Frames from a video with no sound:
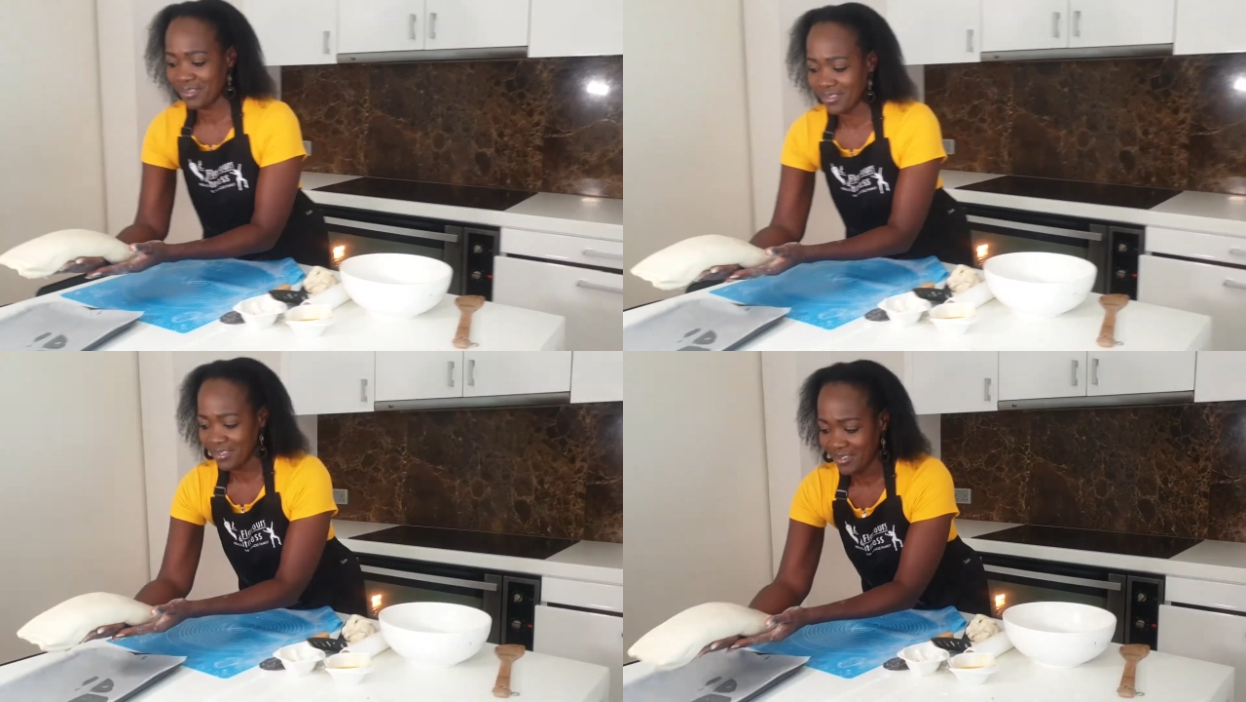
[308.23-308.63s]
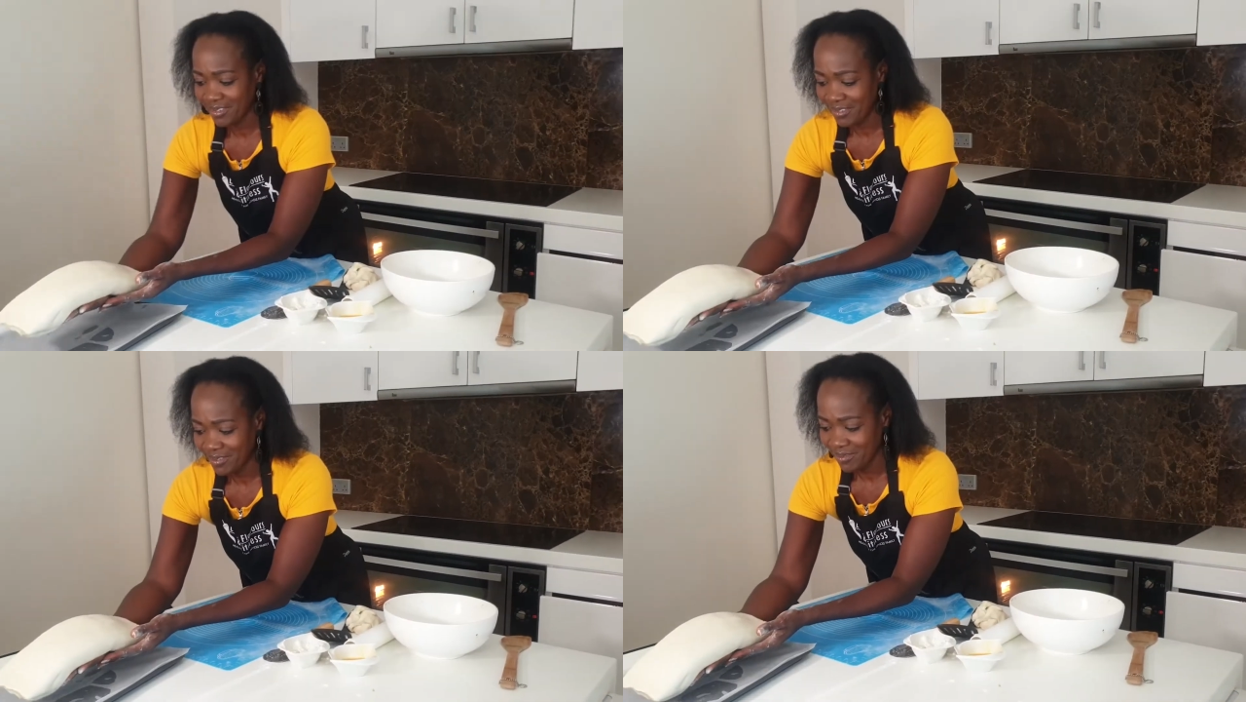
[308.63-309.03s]

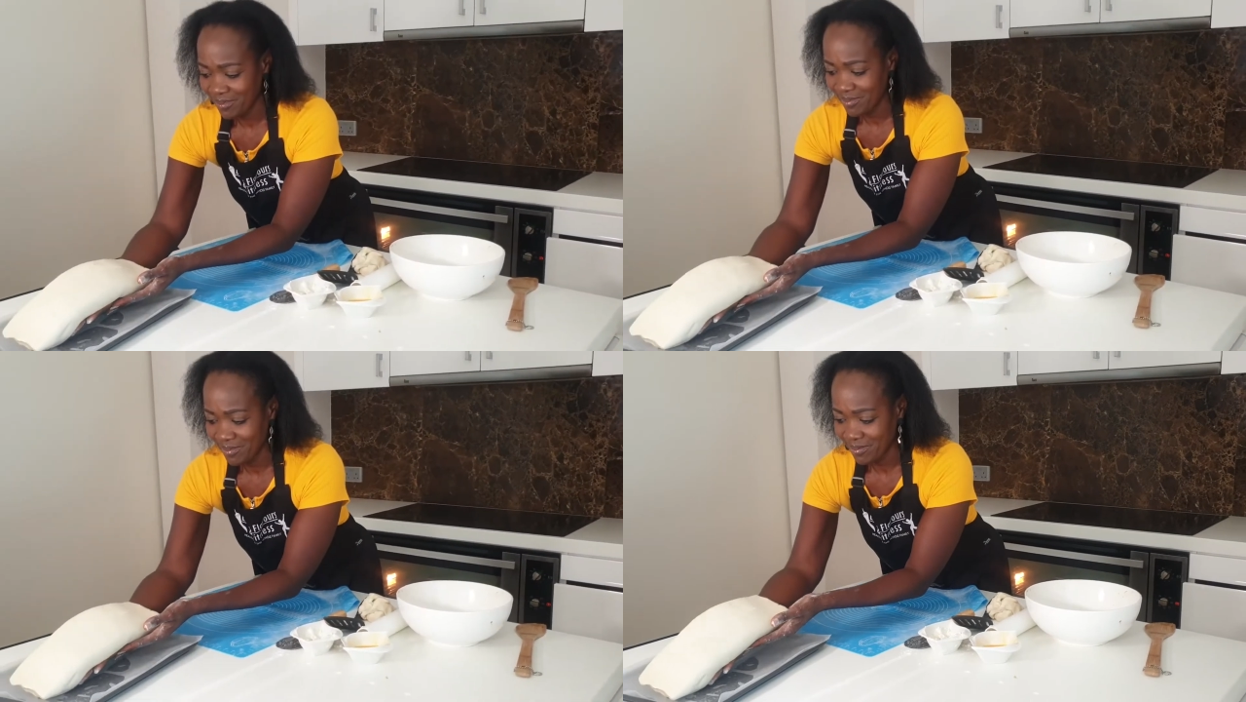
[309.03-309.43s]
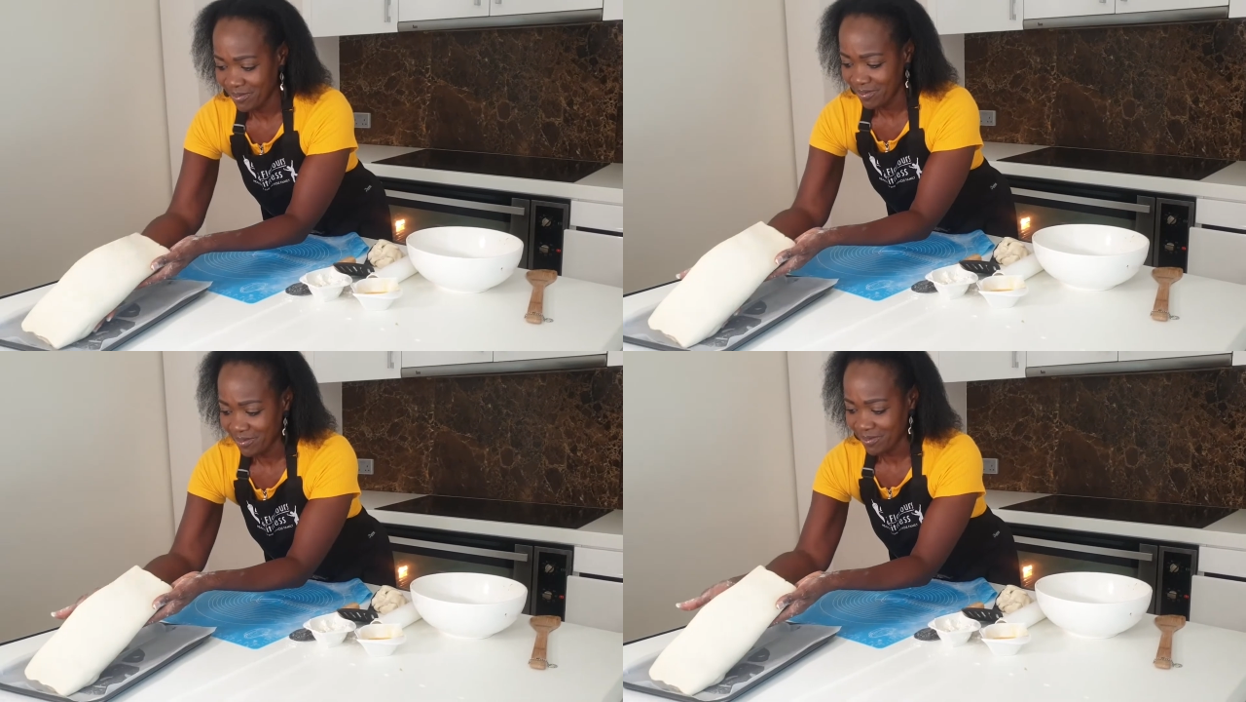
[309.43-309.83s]

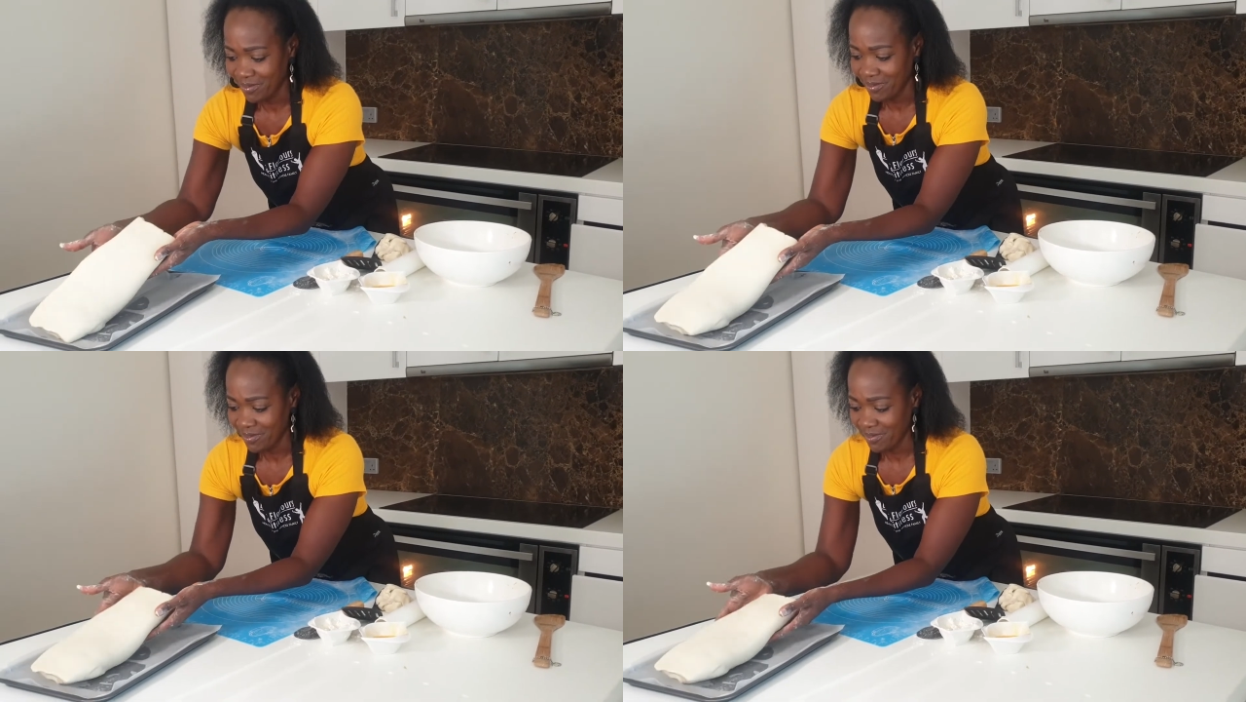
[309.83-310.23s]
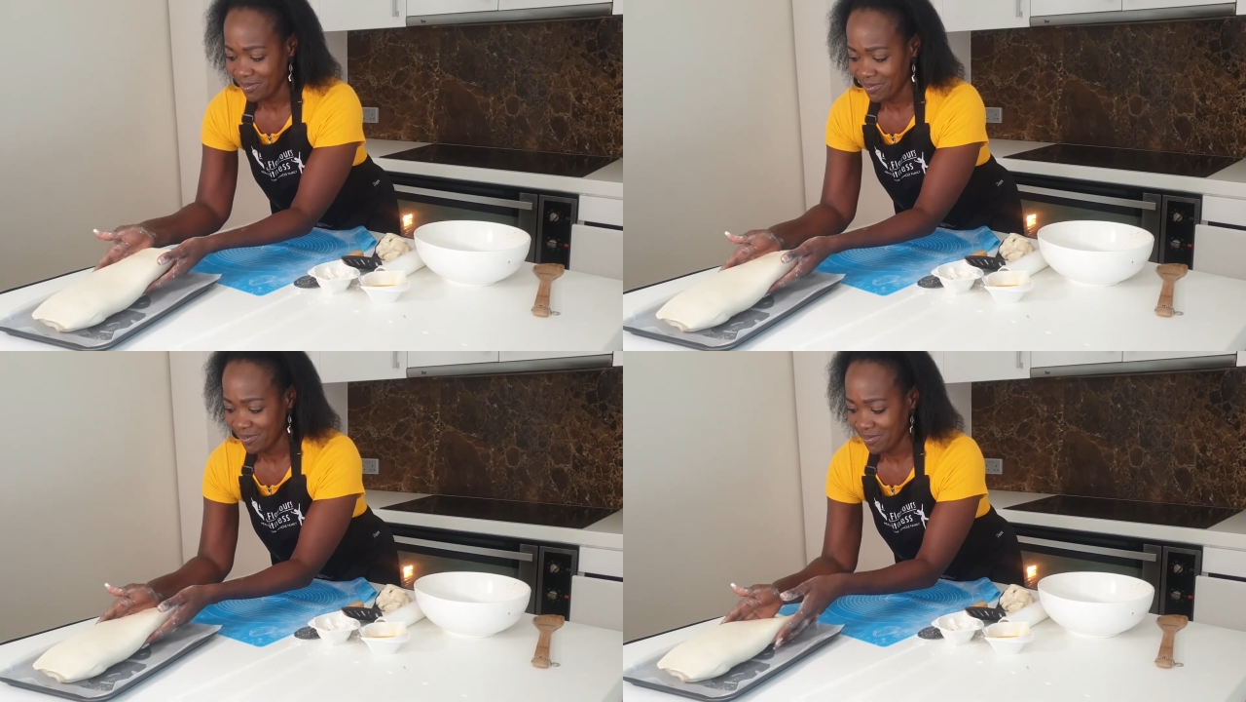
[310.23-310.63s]

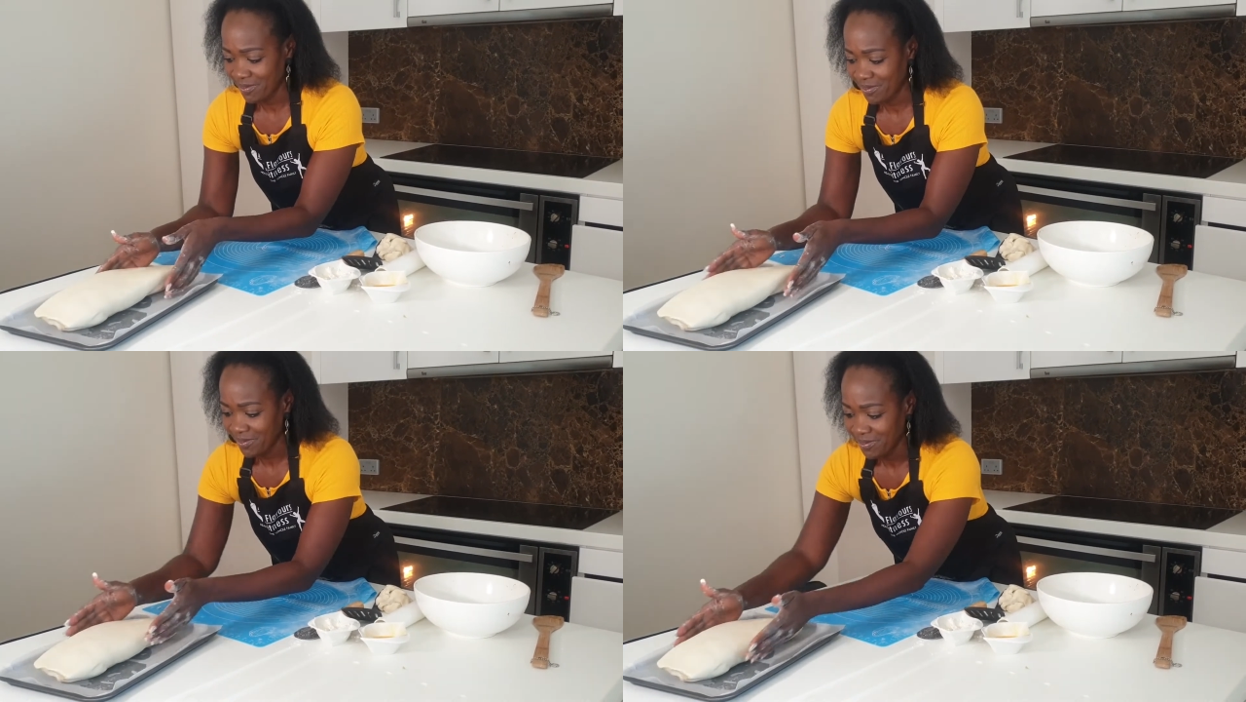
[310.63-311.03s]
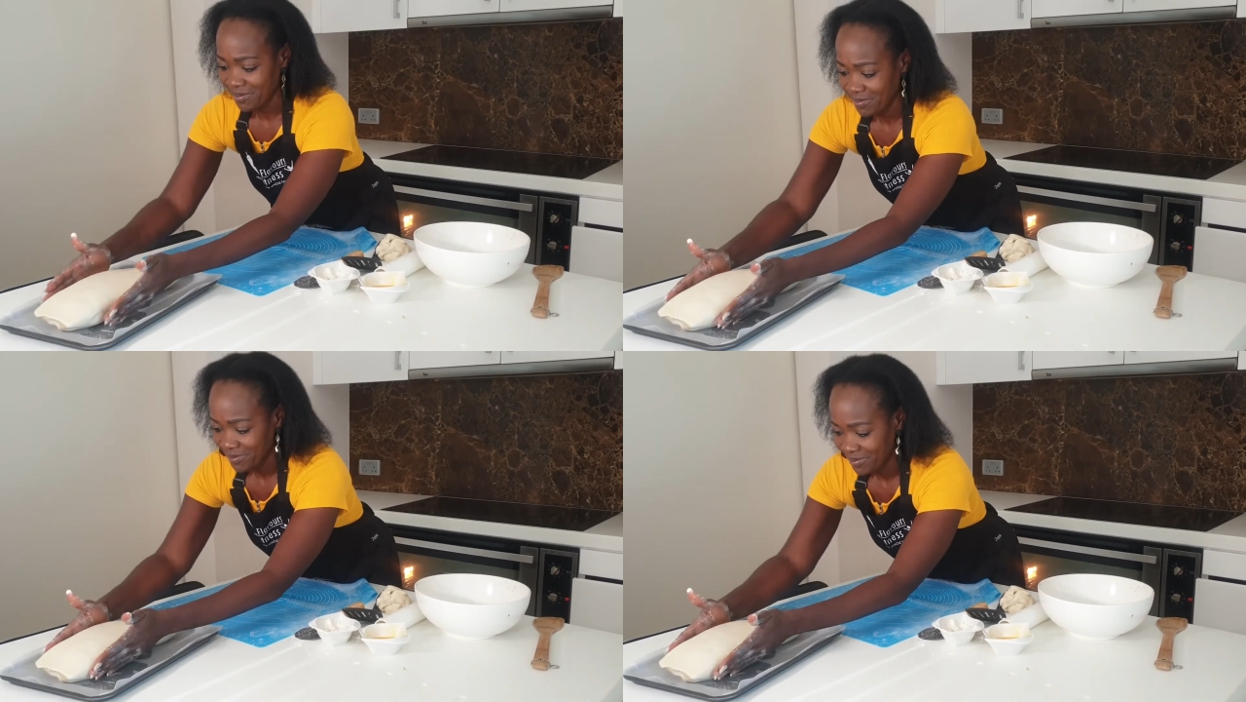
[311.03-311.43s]

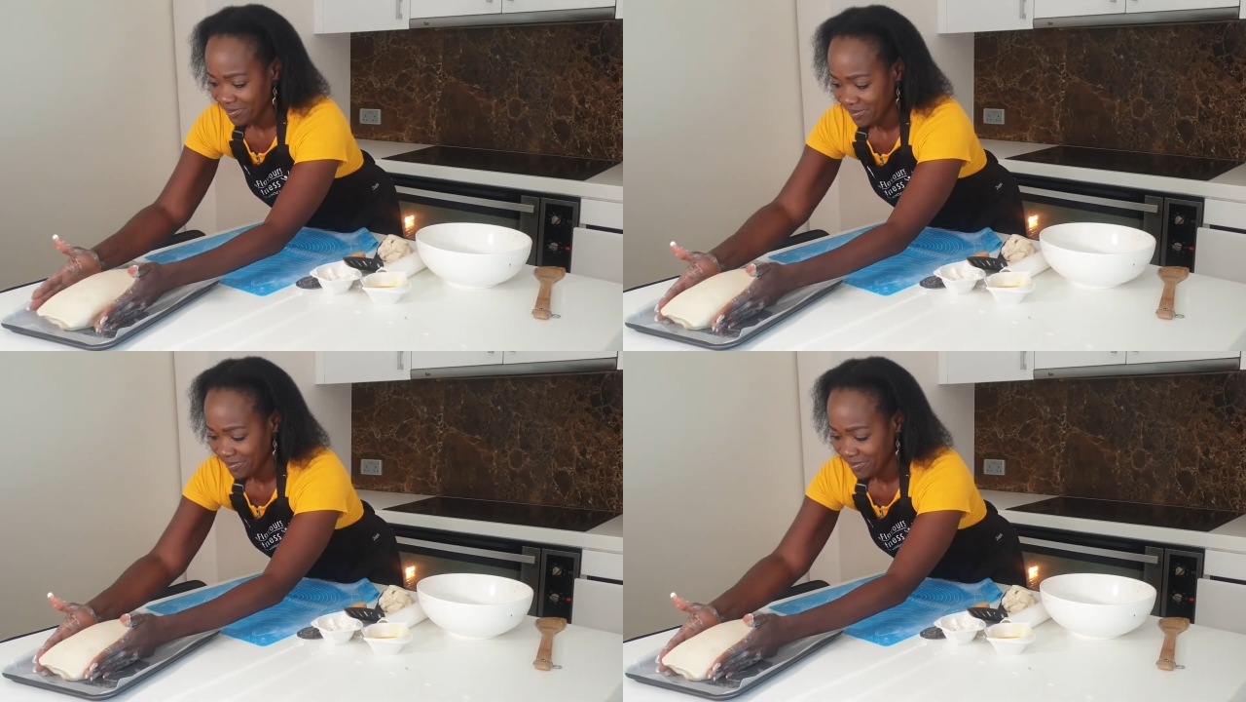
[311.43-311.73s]
(silence)